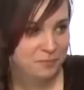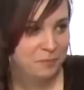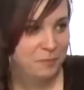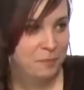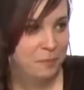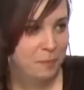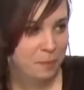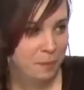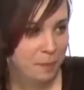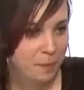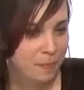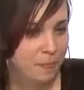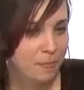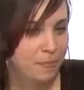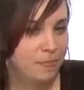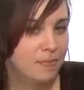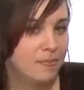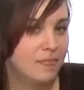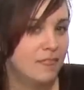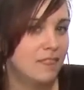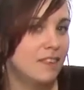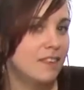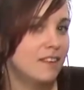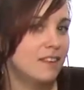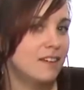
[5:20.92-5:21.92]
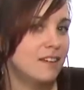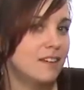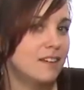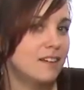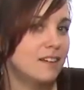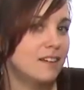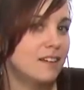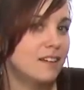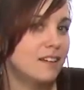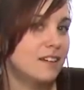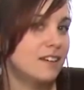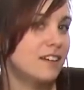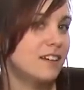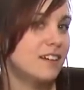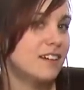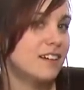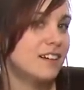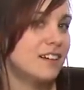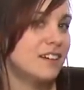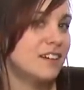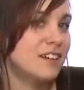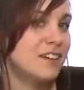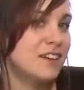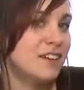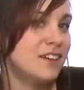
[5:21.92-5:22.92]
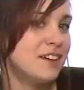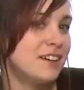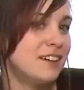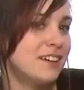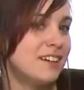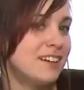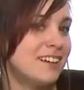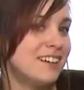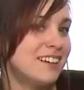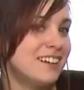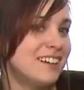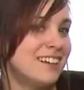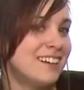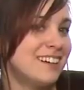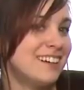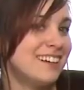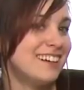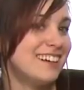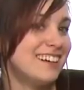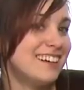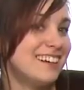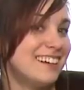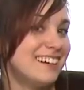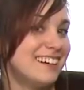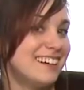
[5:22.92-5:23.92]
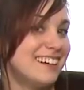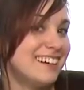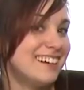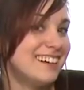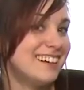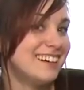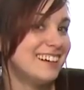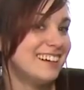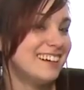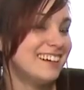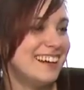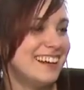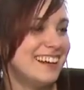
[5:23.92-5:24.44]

This person isn't speaking.